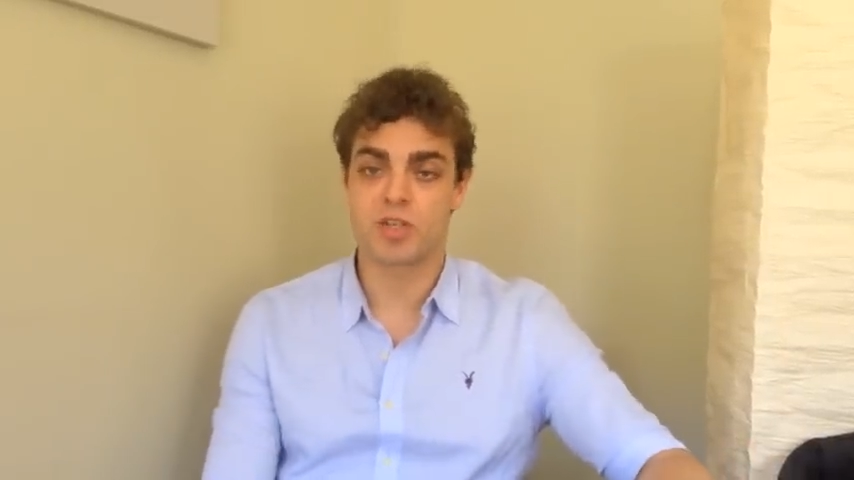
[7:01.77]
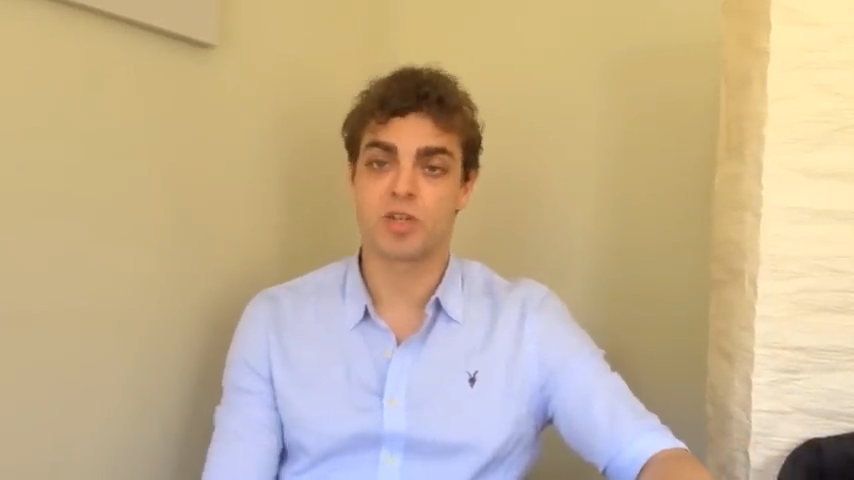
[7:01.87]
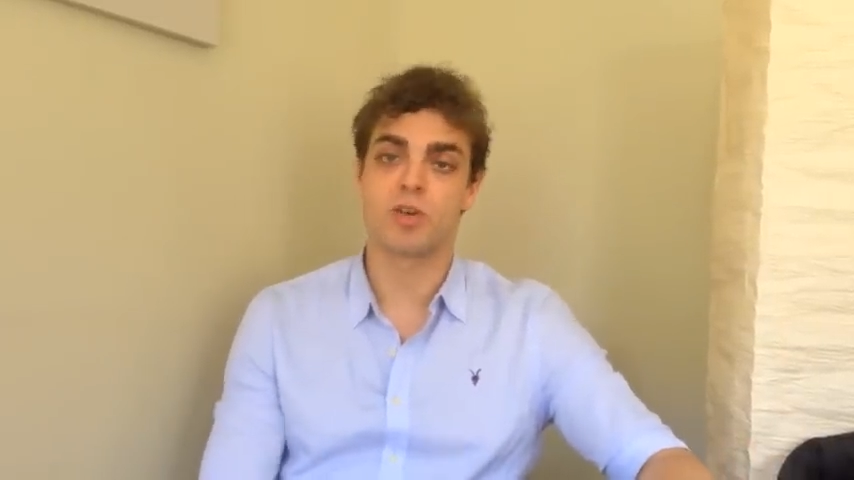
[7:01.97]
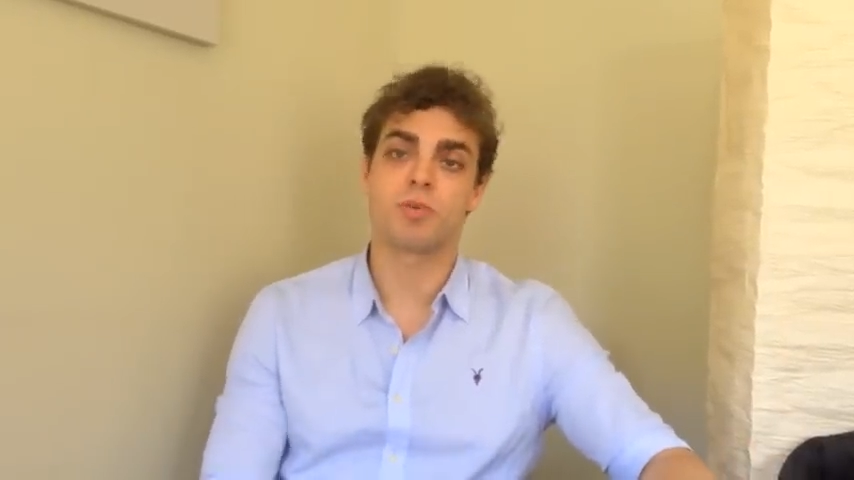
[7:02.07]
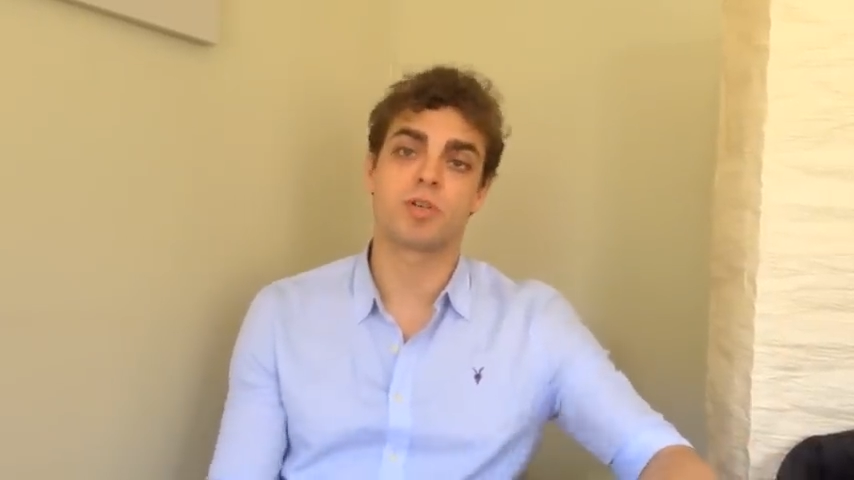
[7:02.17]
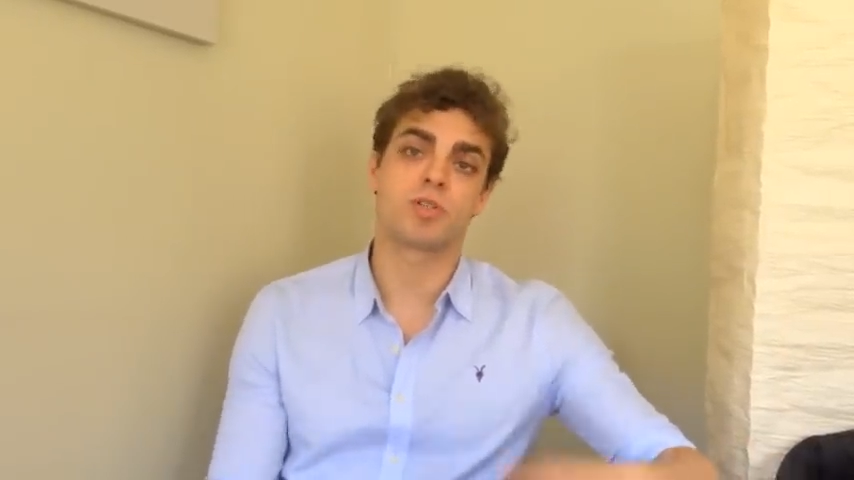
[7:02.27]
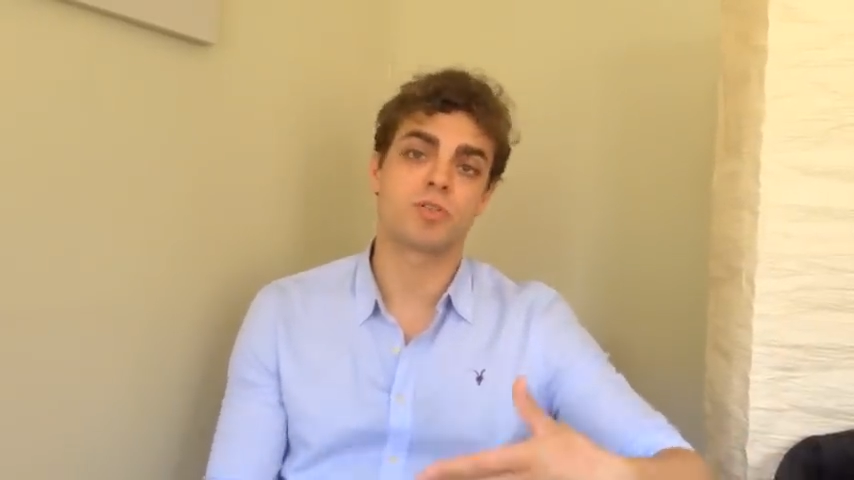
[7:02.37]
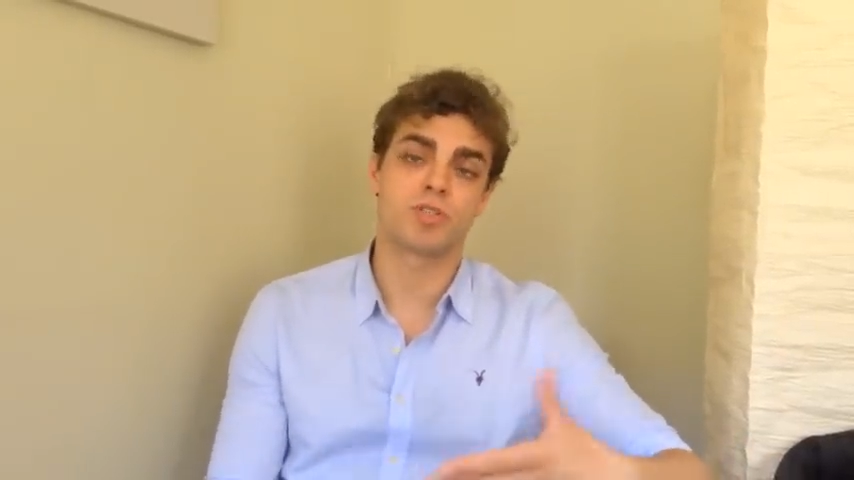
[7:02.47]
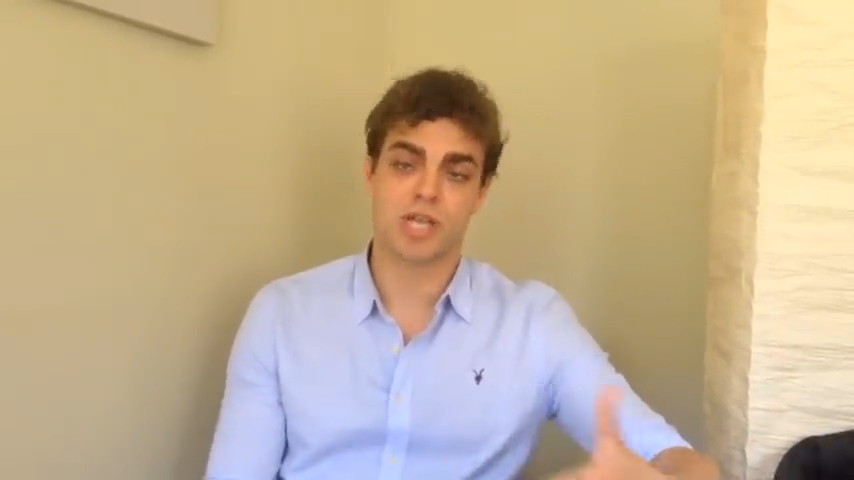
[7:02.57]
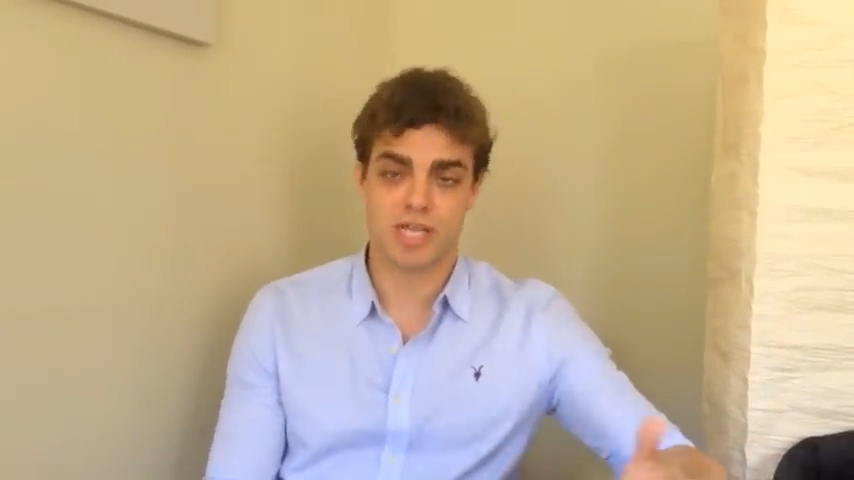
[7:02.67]
you know, because
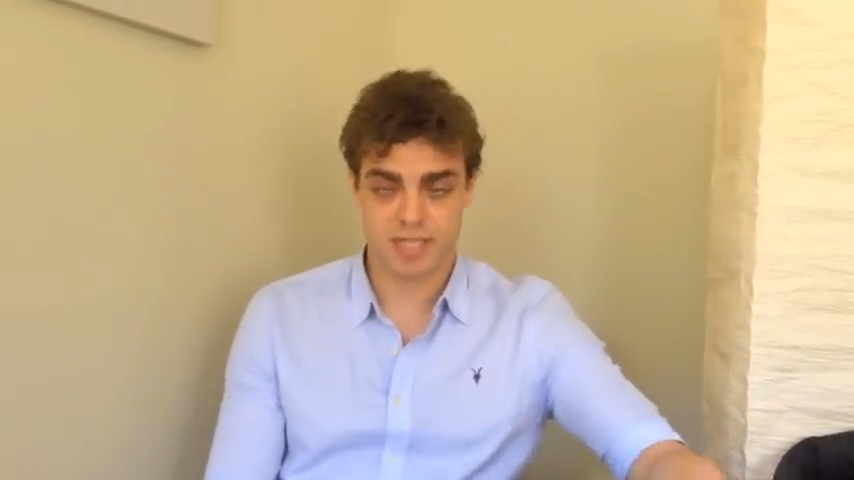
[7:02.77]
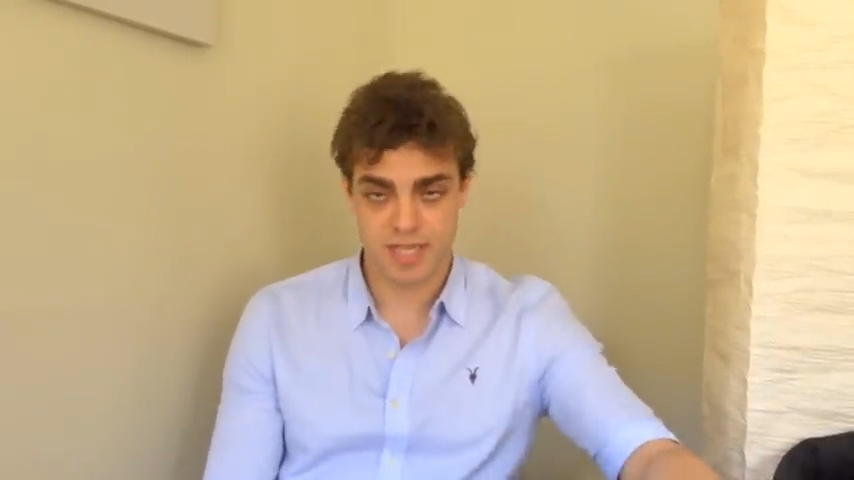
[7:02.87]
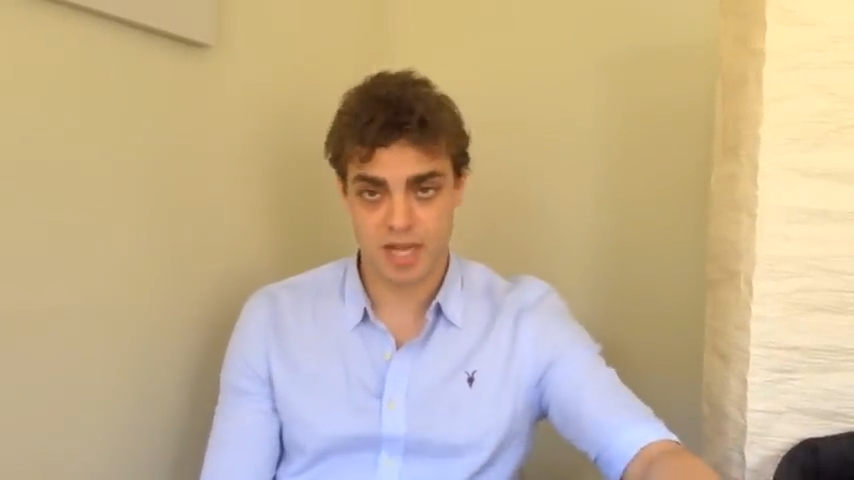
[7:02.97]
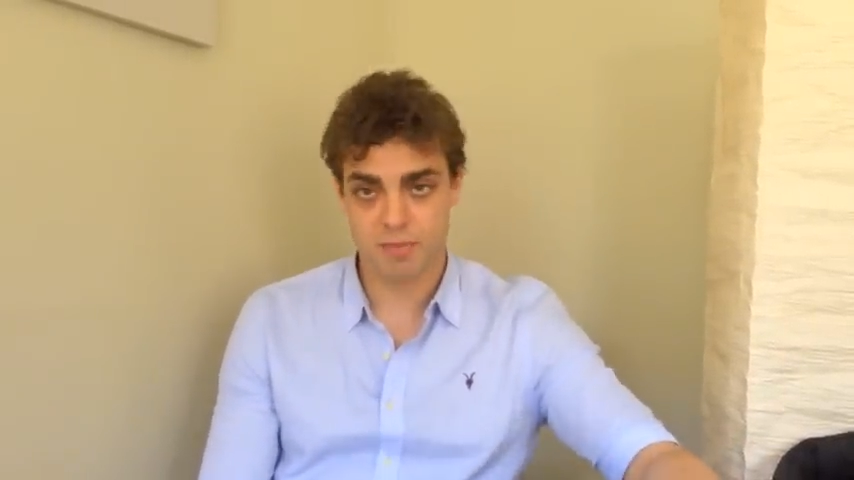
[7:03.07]
usually that's the young